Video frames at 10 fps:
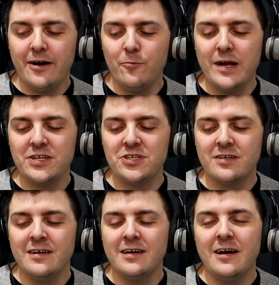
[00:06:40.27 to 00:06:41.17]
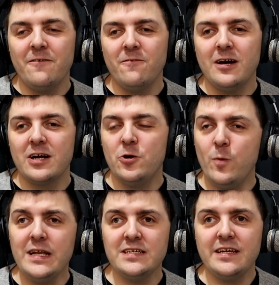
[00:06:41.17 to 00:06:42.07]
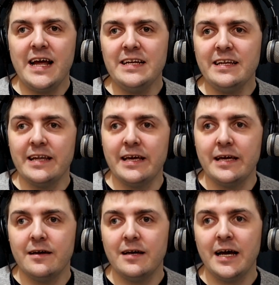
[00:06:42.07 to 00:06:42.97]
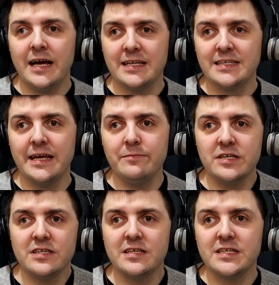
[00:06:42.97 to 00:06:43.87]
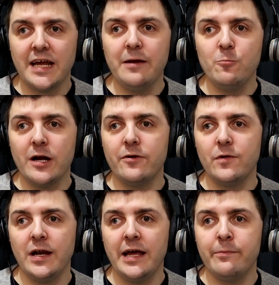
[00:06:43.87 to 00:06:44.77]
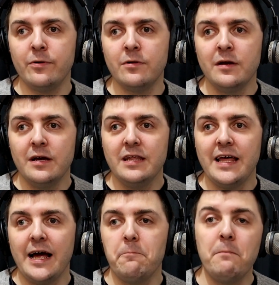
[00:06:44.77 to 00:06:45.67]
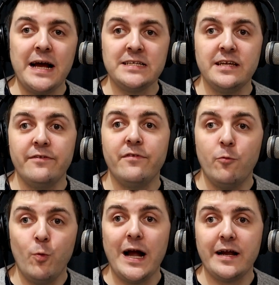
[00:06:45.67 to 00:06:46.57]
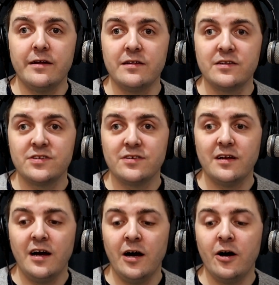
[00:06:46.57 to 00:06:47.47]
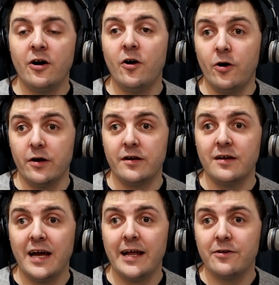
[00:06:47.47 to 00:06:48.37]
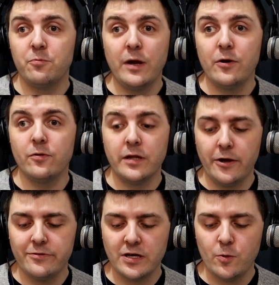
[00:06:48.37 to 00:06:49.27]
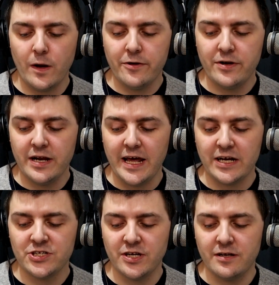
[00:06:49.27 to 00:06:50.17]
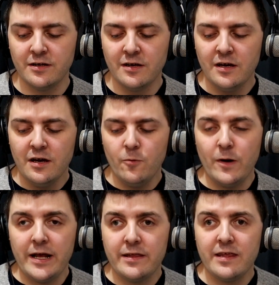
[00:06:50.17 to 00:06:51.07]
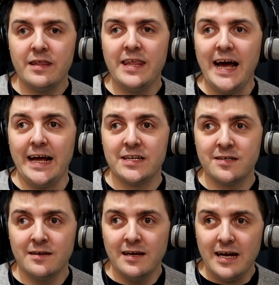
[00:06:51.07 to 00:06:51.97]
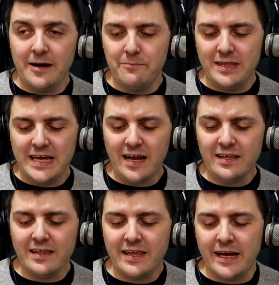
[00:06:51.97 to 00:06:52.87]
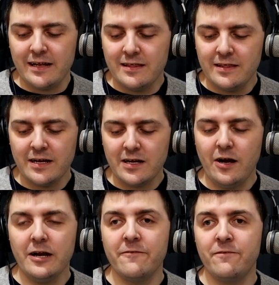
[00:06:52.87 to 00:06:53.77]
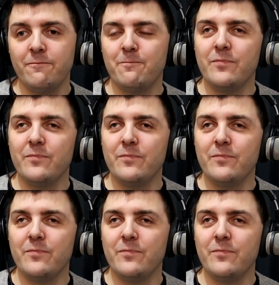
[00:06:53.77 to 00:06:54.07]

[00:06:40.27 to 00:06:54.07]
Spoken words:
which coincidentally, it seems, is the same record label that Massive Wagons are on, and we all know the Quo connection with that. The other thing that kind of